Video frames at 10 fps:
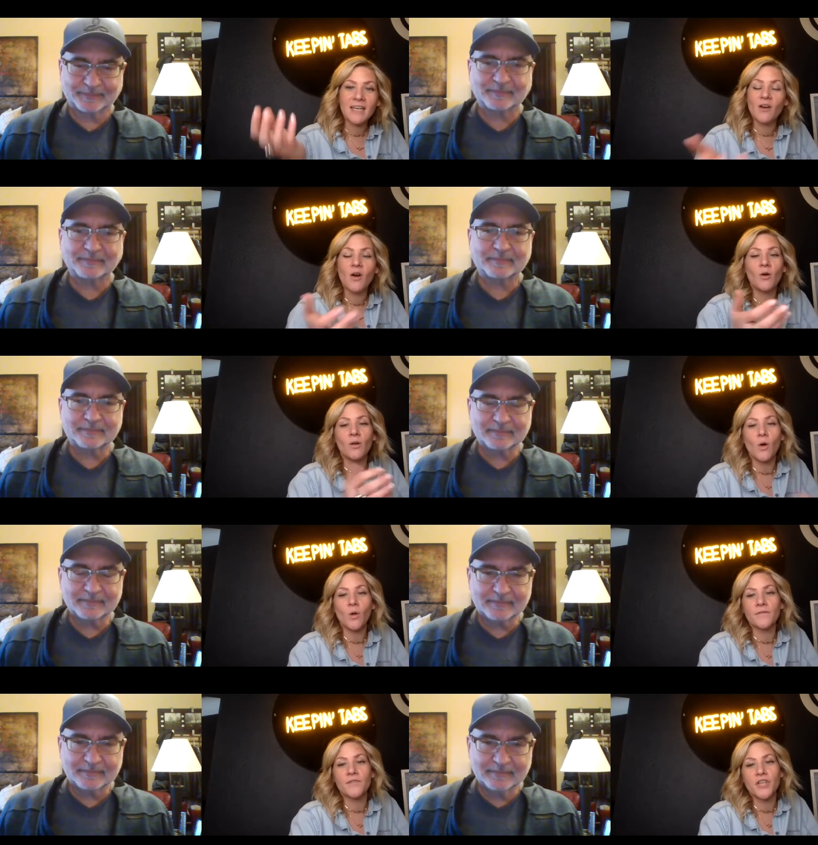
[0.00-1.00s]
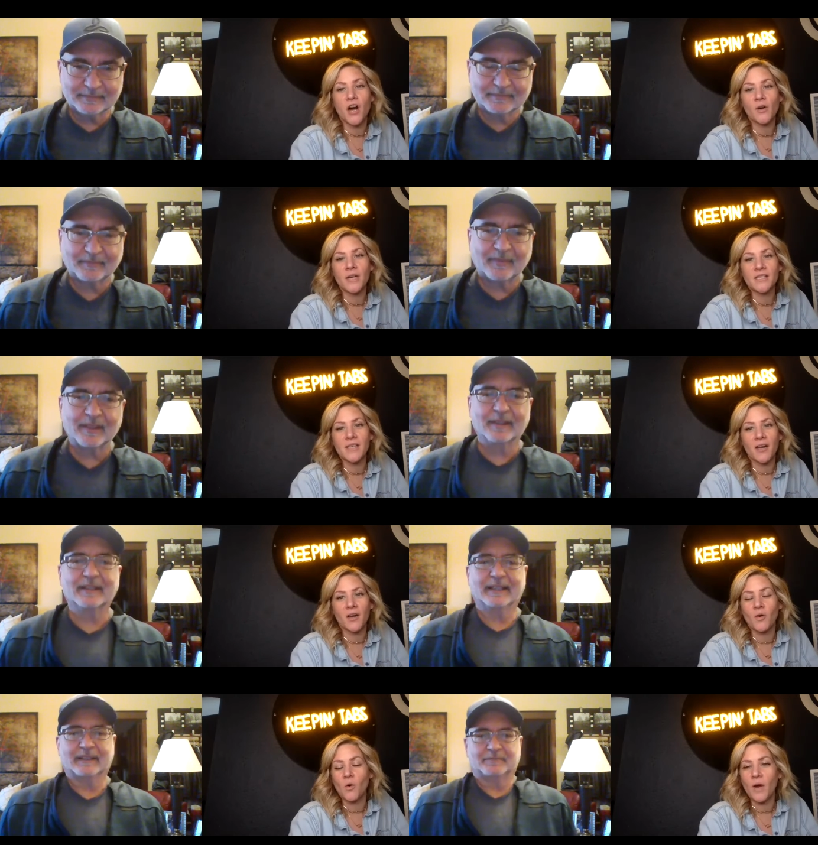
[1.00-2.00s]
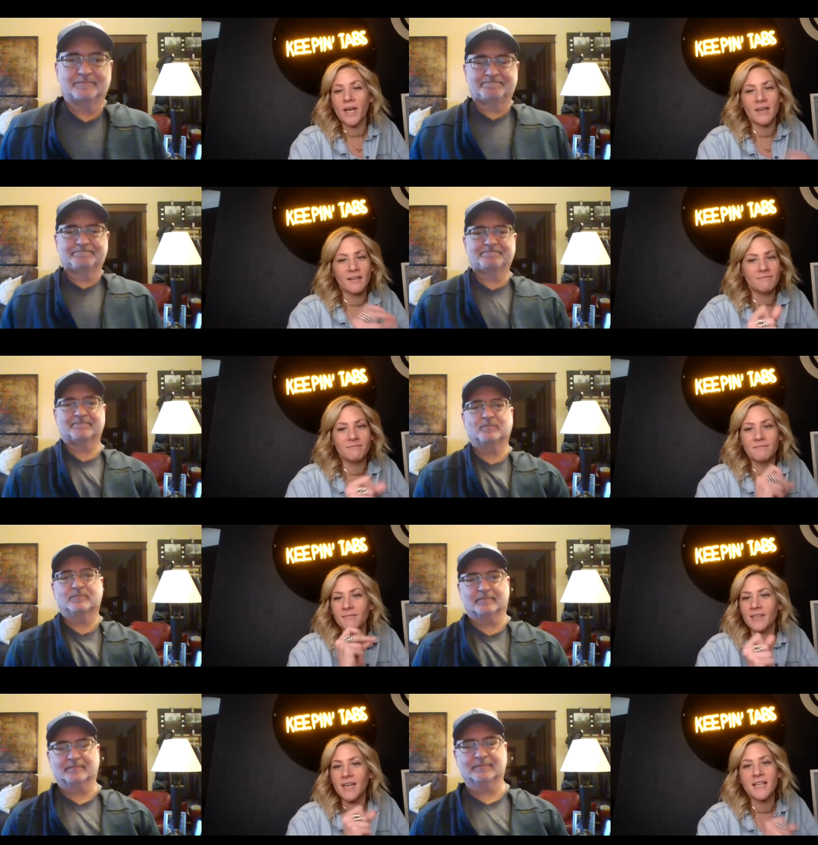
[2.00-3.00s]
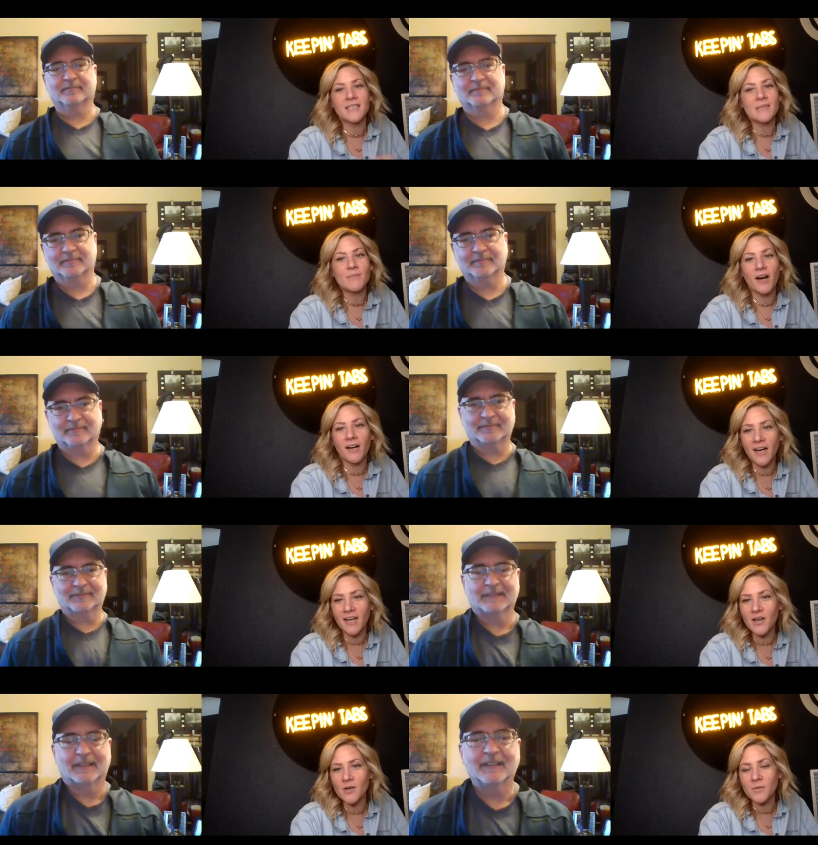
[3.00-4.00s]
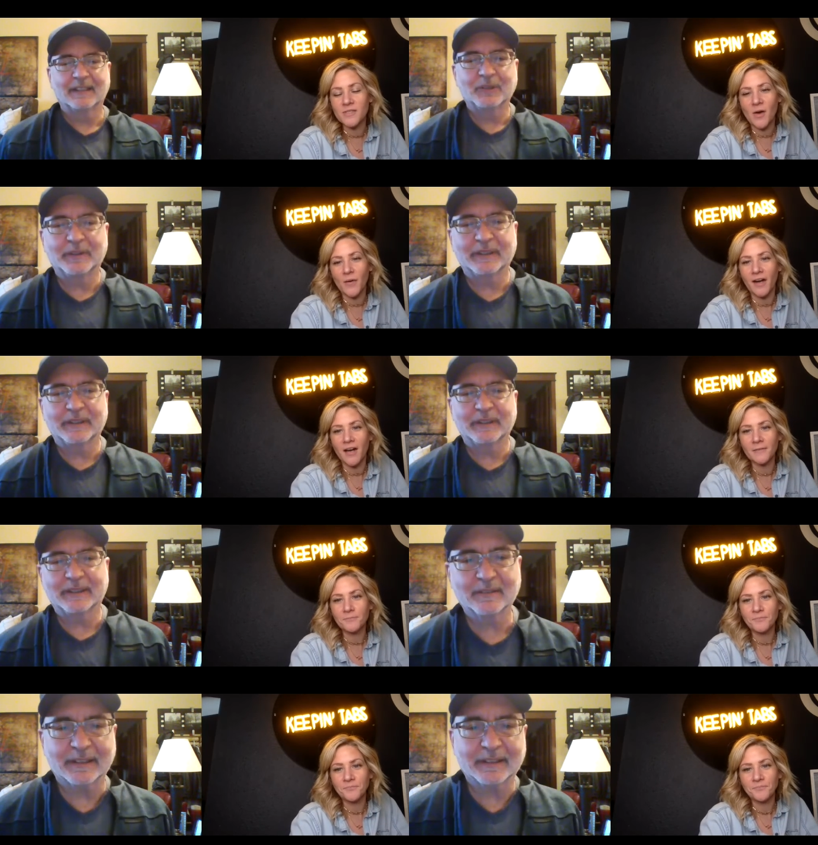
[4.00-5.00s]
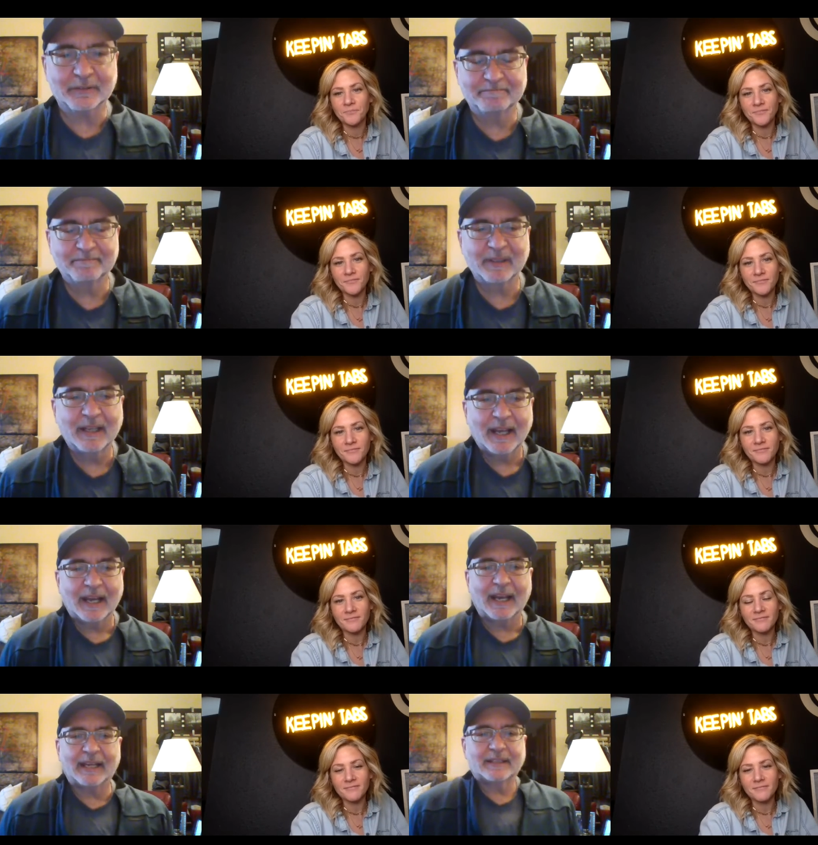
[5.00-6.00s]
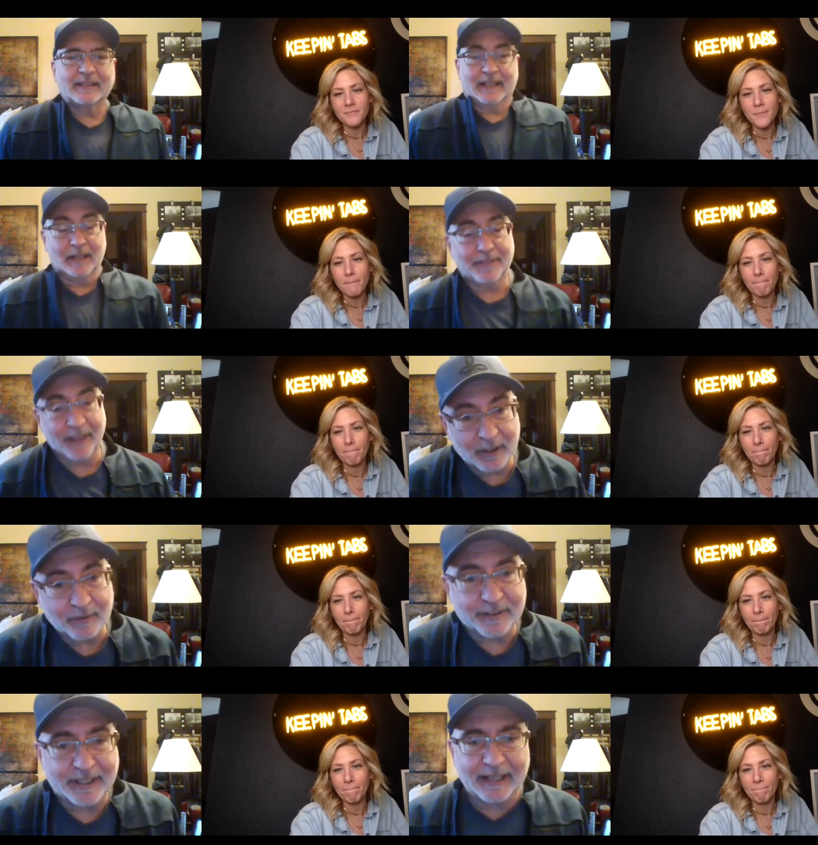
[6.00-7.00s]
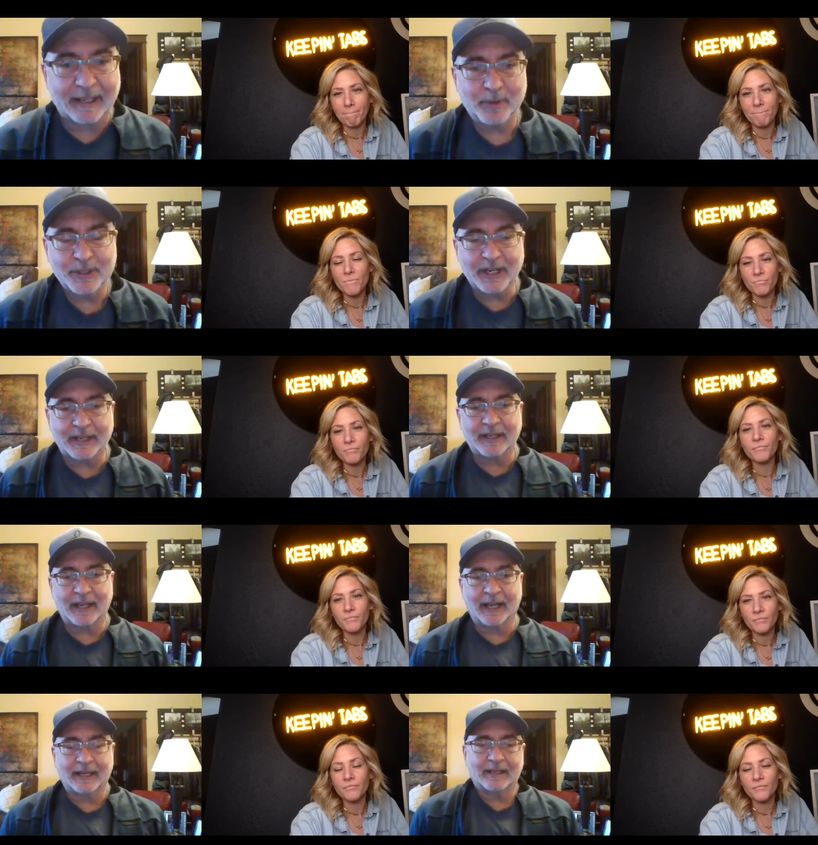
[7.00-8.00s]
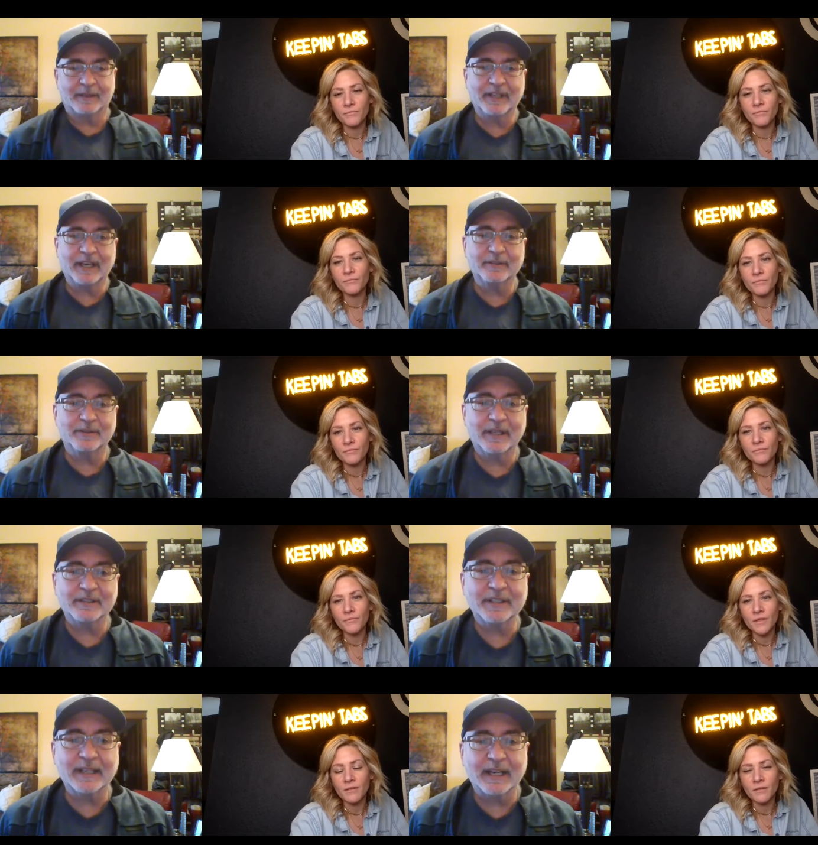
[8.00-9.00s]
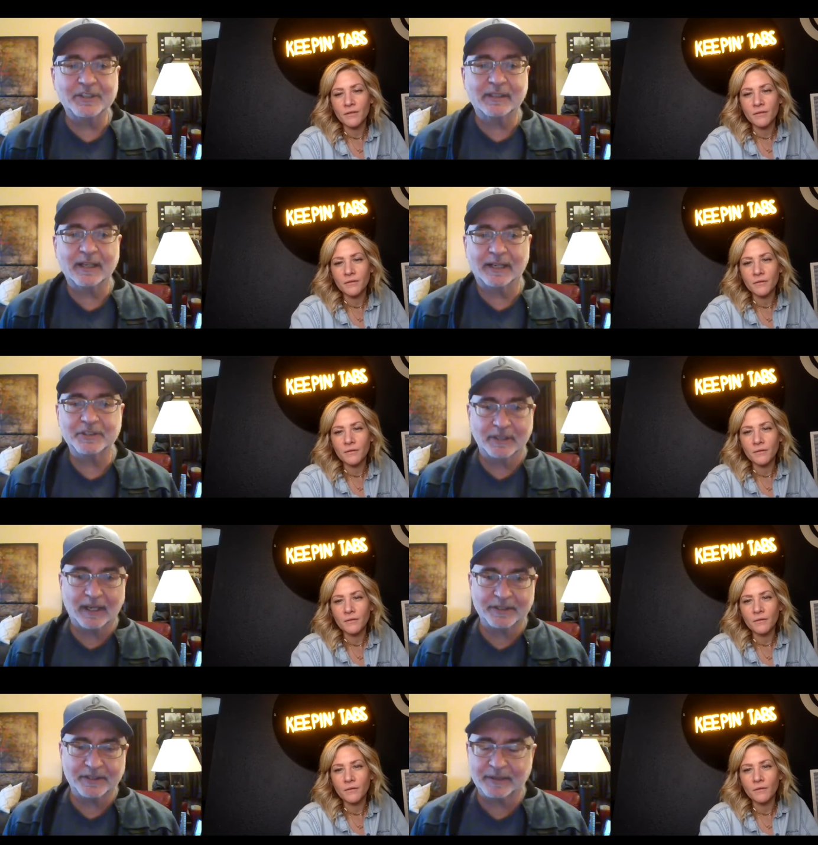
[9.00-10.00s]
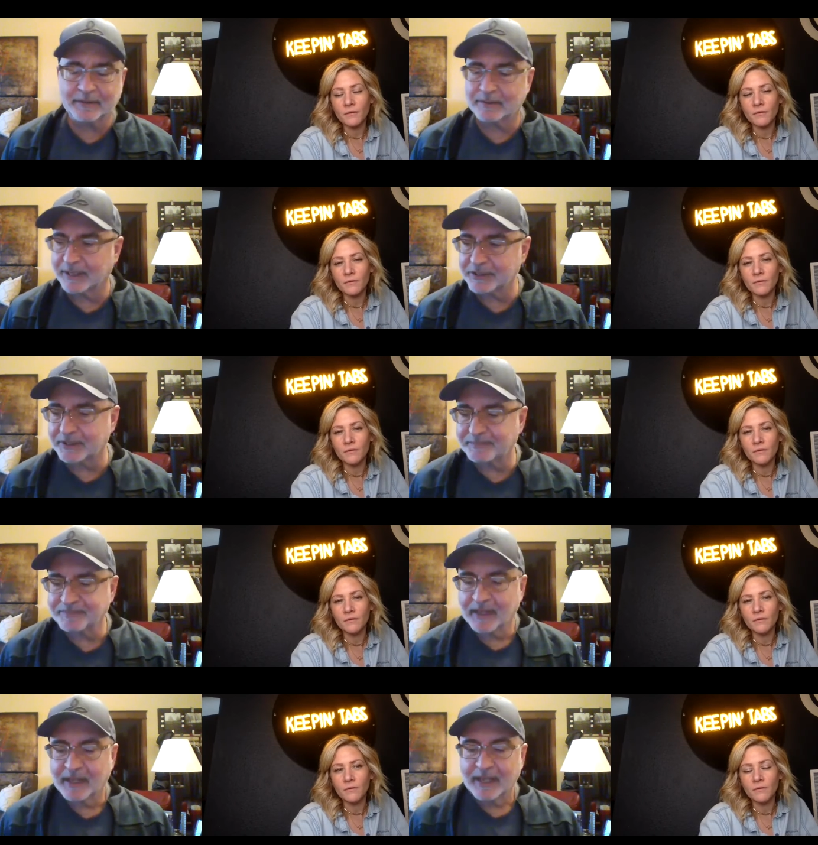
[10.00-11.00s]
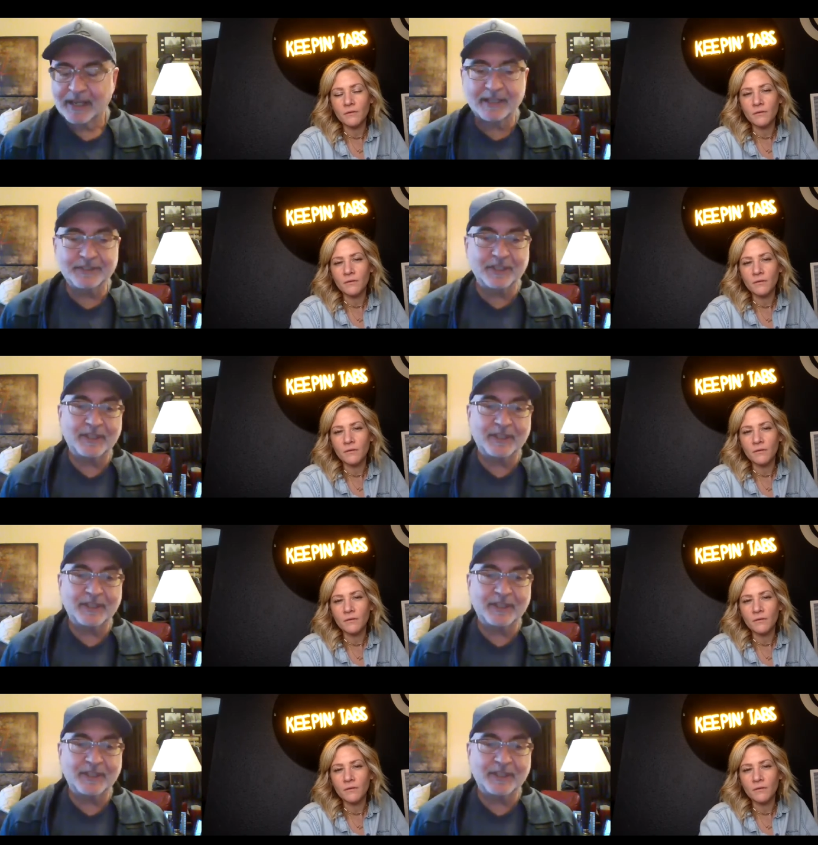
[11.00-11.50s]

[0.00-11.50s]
Speaker 1: get a hold of Joe. He's like quick and smart and knows what's going on
Speaker 2: and and thank you for that. I appreciate it. And uh, the other the other thing I should I should I should uh, mention is is